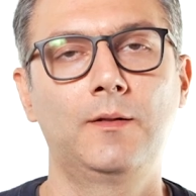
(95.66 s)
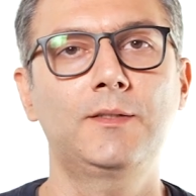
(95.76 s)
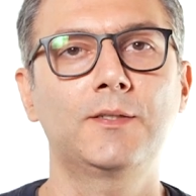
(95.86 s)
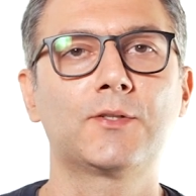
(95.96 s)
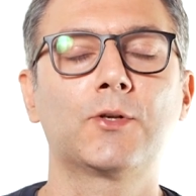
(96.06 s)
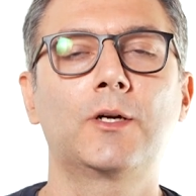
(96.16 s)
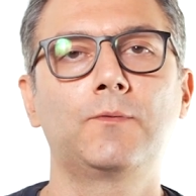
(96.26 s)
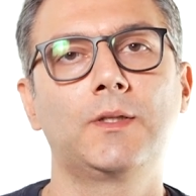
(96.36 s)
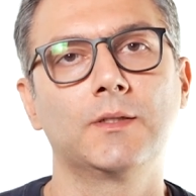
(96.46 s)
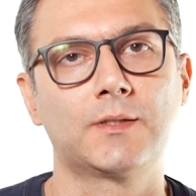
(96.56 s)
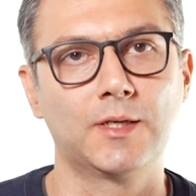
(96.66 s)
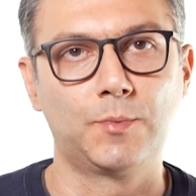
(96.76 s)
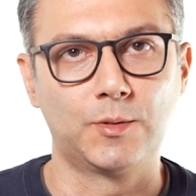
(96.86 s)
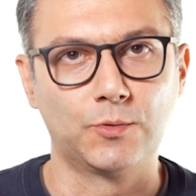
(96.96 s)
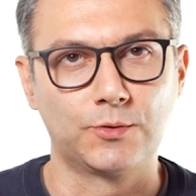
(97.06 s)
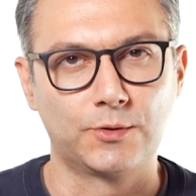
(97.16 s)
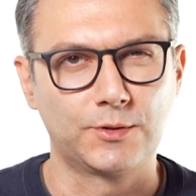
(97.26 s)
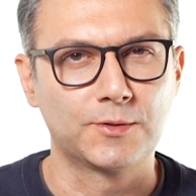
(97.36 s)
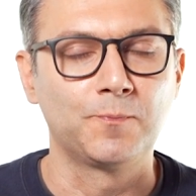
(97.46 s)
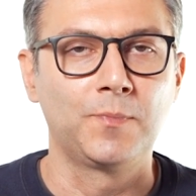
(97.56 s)
Let's just start with the stepper
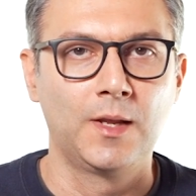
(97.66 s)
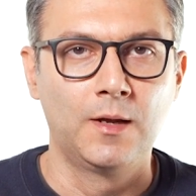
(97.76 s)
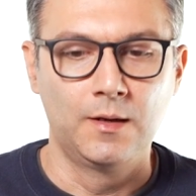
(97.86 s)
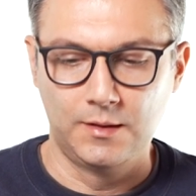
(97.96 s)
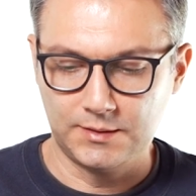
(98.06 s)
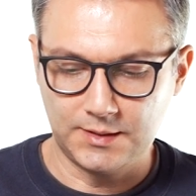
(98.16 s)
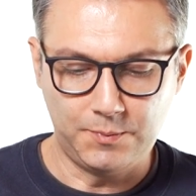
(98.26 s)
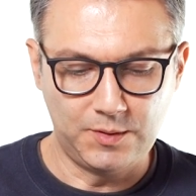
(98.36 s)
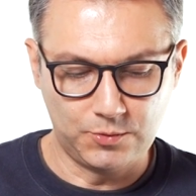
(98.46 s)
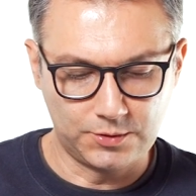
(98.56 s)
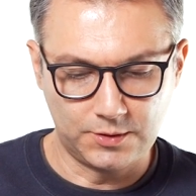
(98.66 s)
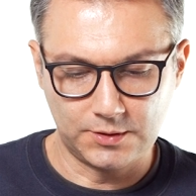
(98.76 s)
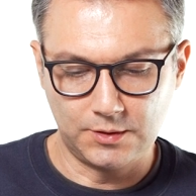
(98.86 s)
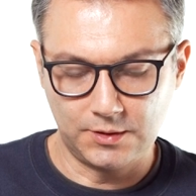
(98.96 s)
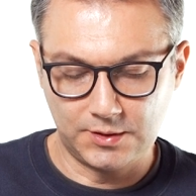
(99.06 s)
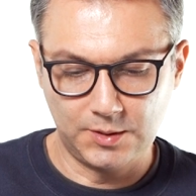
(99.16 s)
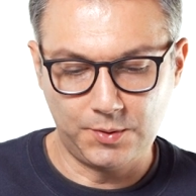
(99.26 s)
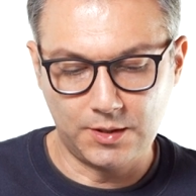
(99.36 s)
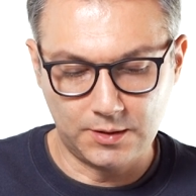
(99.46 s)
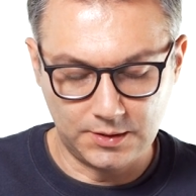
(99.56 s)
motors. Stepper motors look
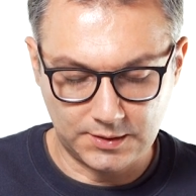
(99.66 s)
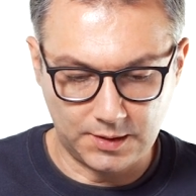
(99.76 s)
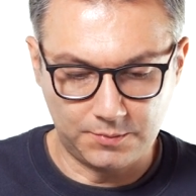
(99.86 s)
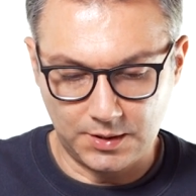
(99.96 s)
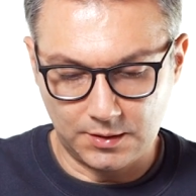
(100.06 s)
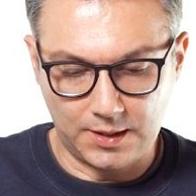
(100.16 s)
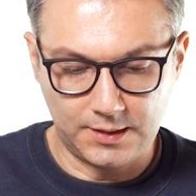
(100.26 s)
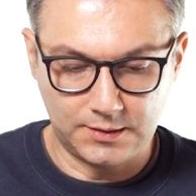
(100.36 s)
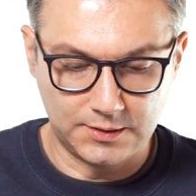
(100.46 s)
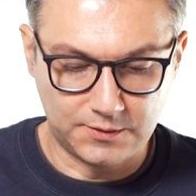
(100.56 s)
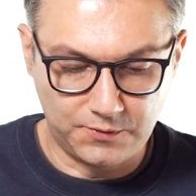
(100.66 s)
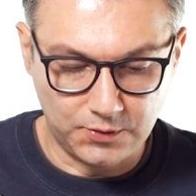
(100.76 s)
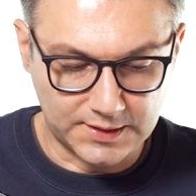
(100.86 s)
typically something like these few